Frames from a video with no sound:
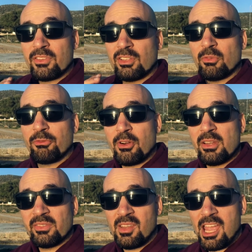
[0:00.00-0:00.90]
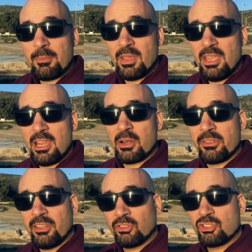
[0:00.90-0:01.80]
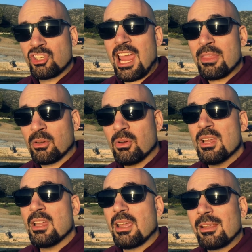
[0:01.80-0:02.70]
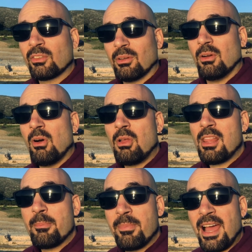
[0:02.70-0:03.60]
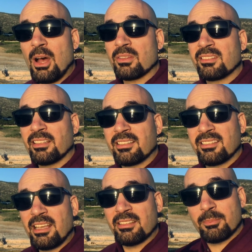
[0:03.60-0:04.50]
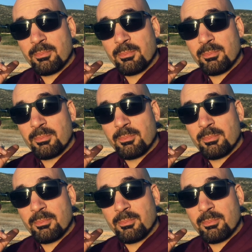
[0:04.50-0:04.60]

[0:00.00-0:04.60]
if it's your first time here, this channel is all about success